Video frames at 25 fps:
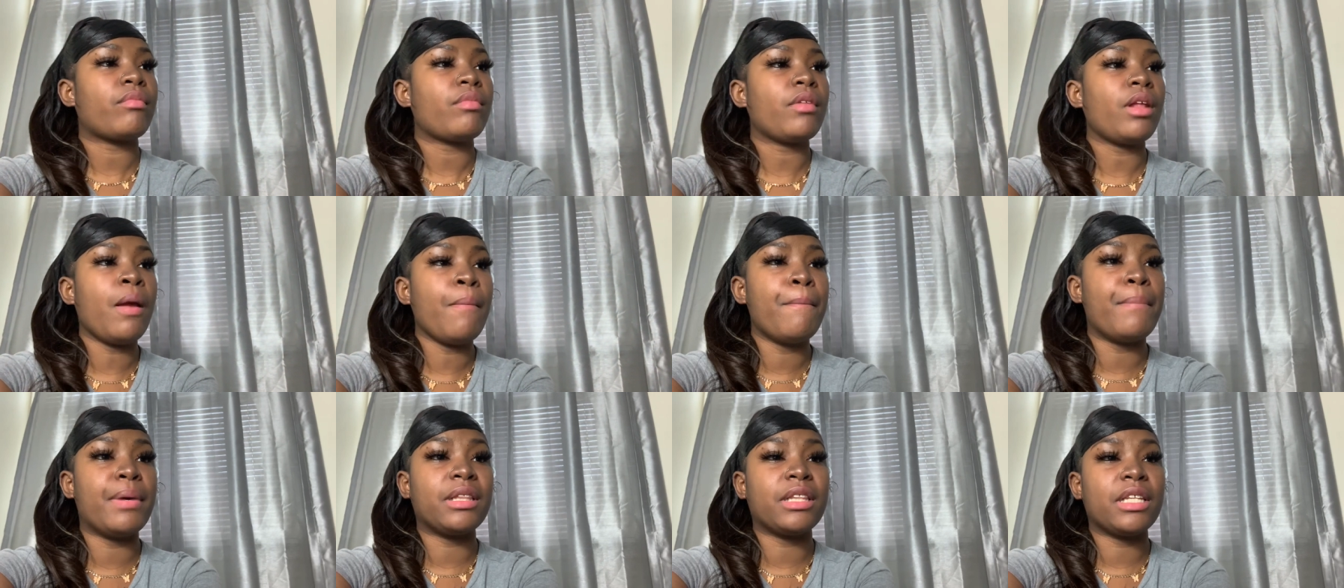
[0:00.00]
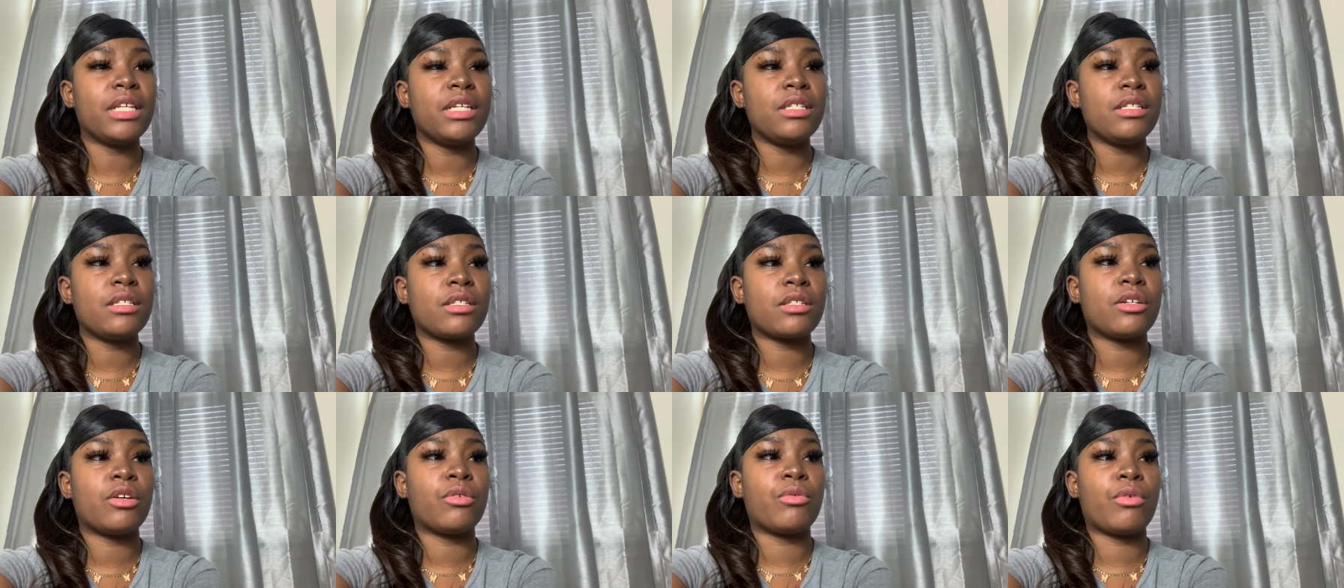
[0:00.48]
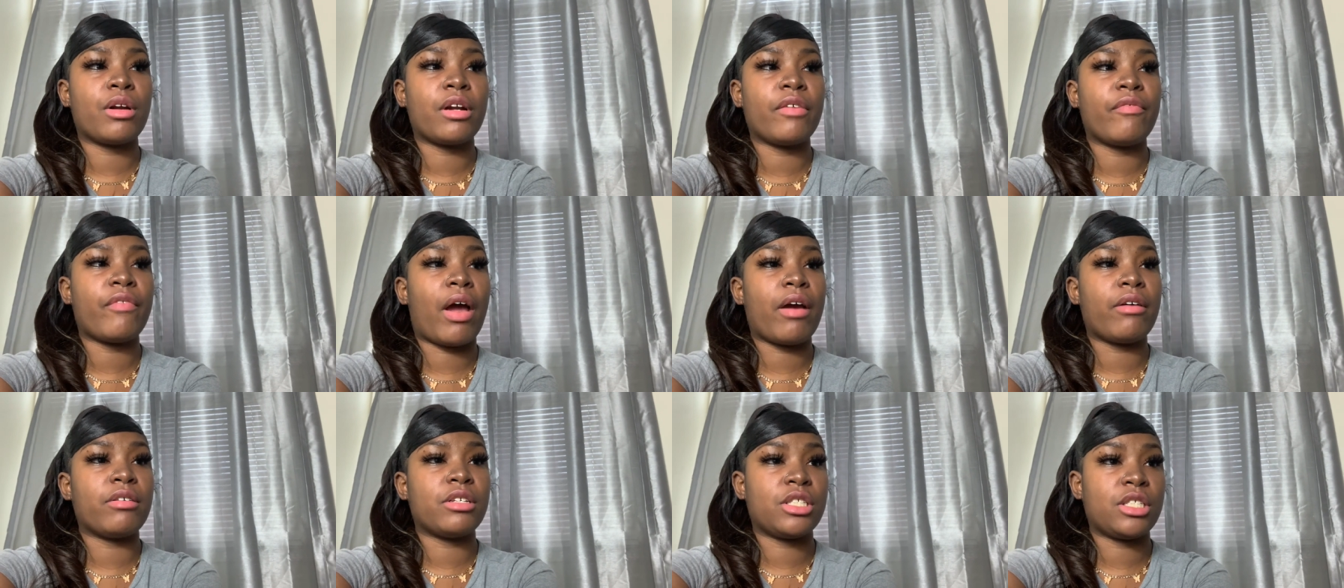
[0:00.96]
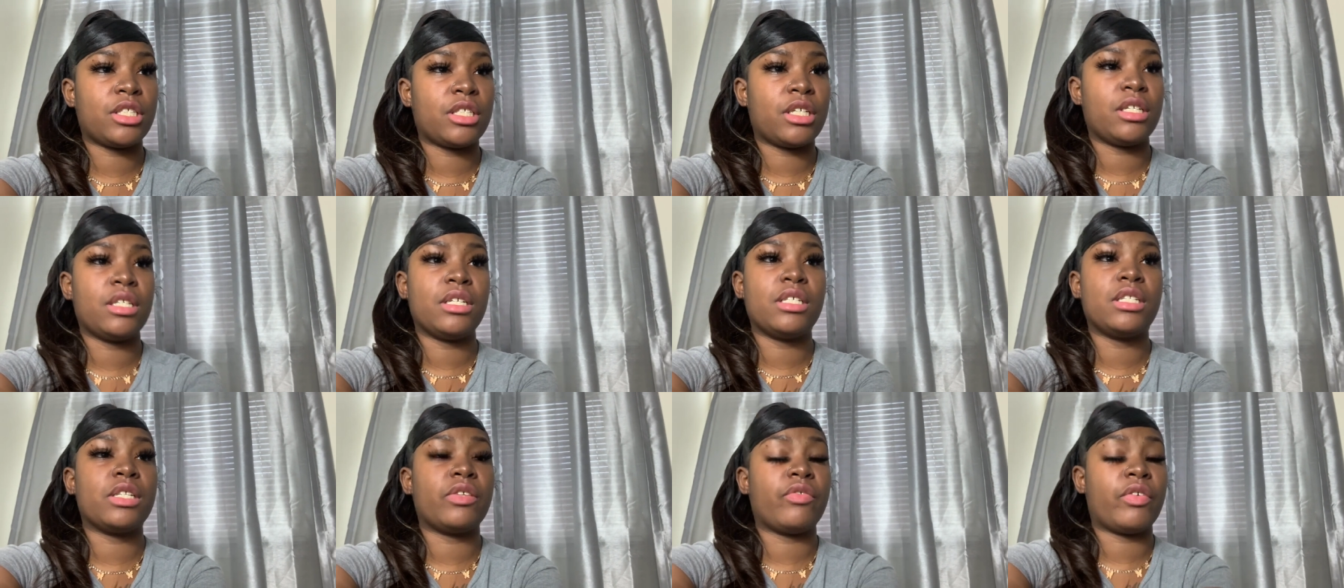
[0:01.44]
But this coronavirus
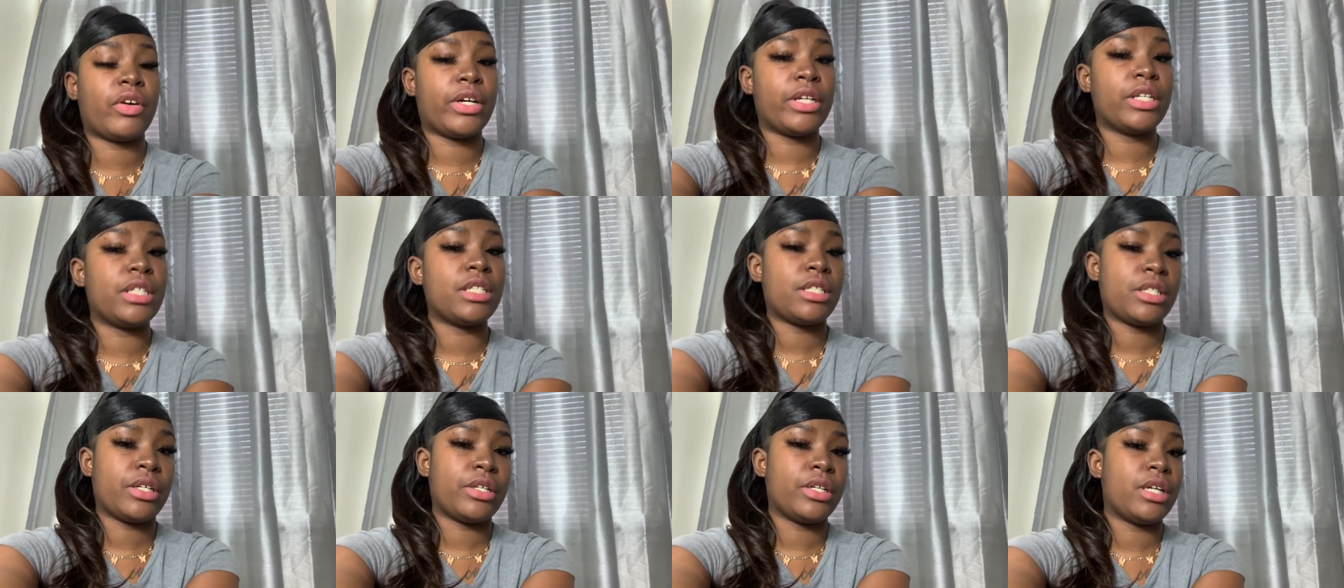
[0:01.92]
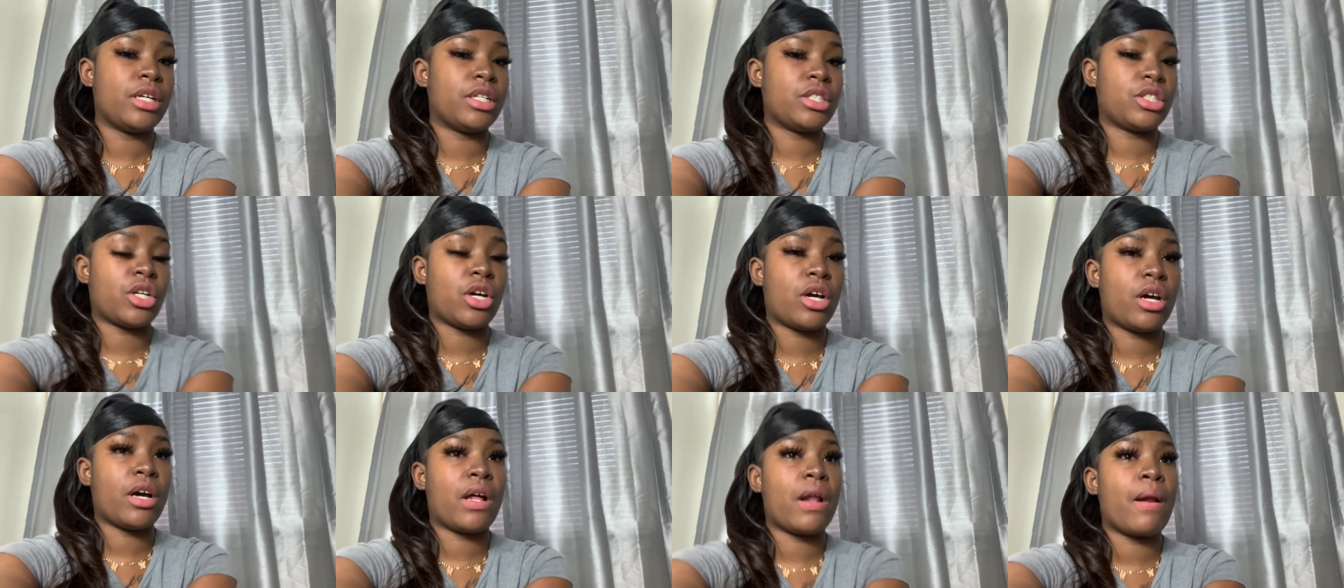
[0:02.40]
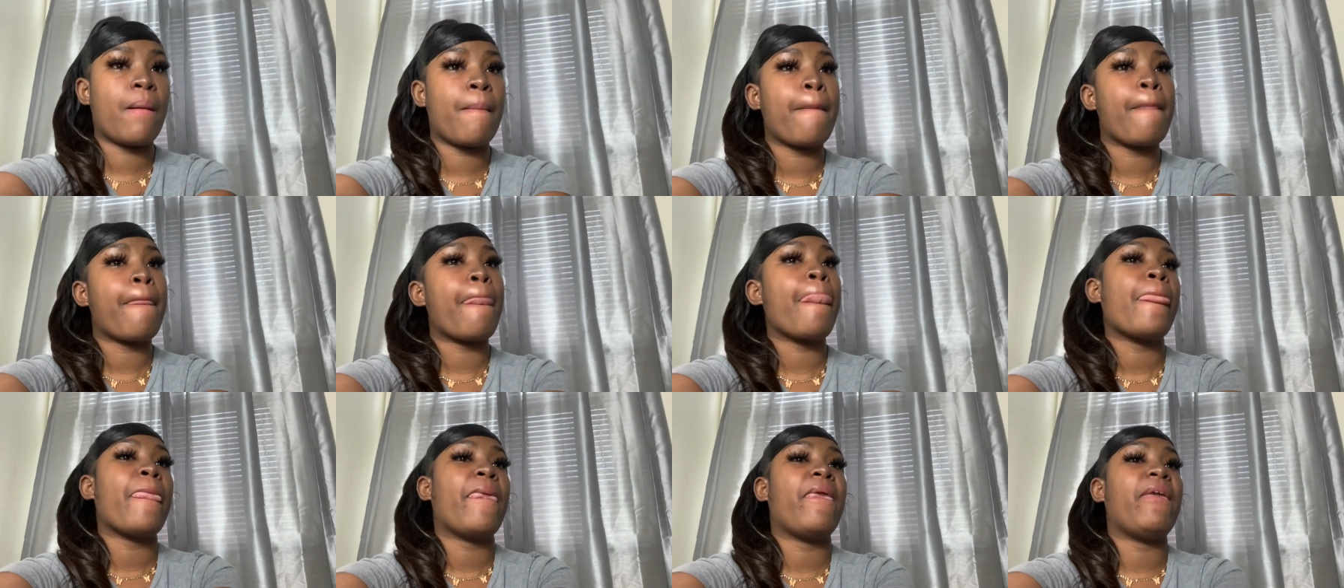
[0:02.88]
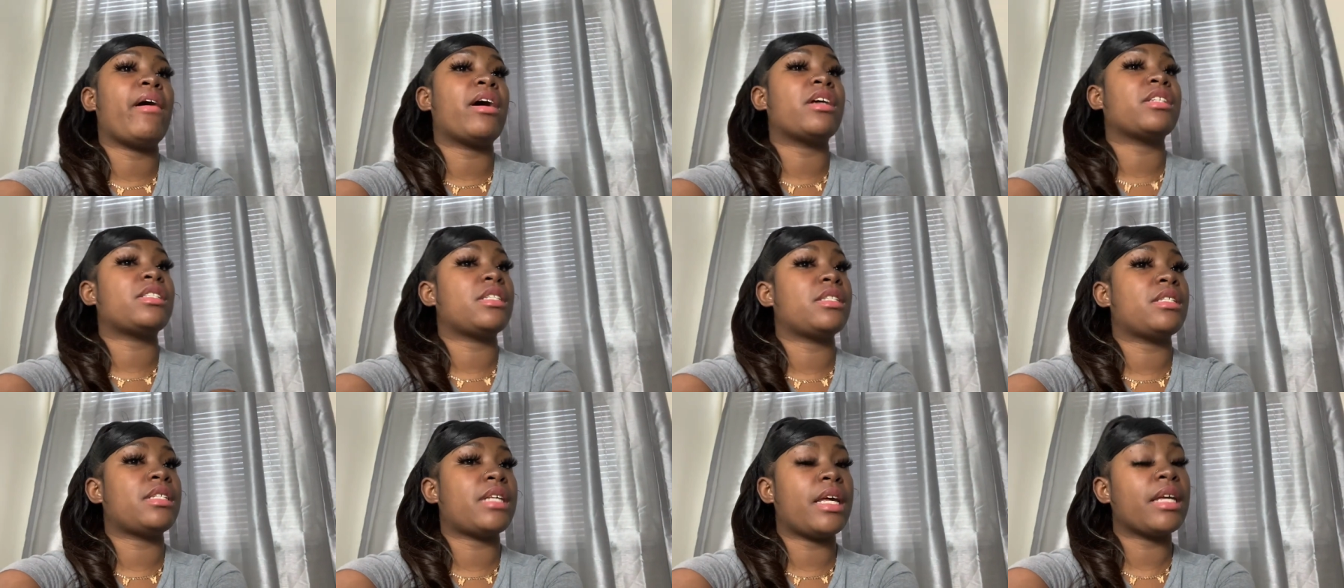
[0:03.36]
shit is very serious, y'all. Y'all
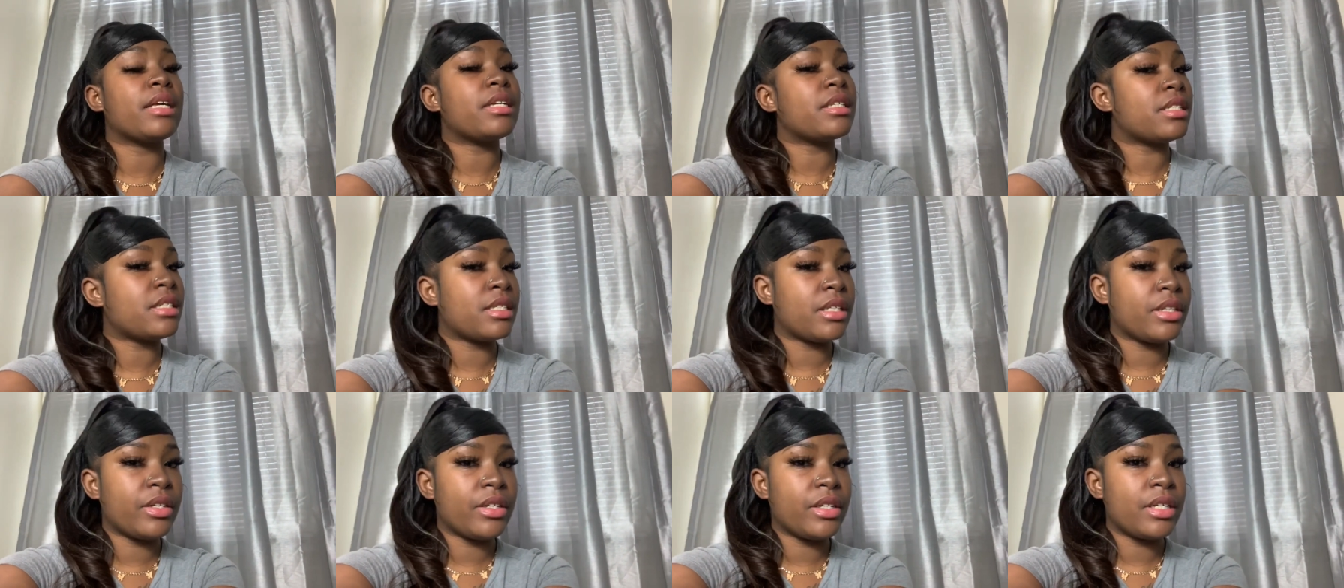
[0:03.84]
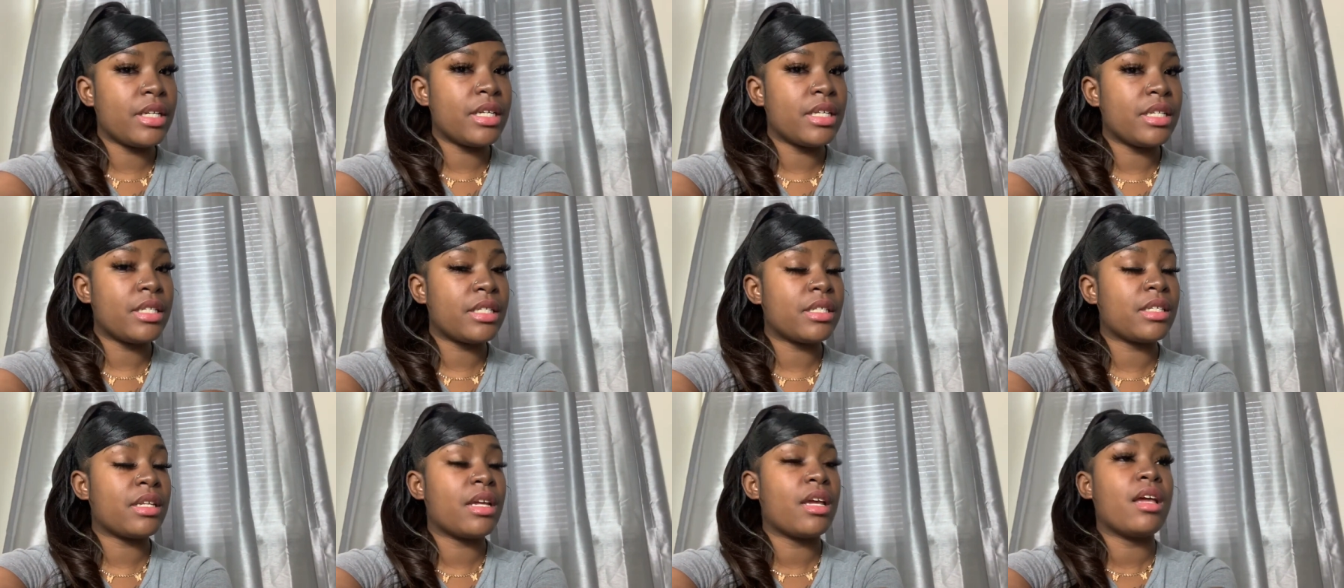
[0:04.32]
should take it serious.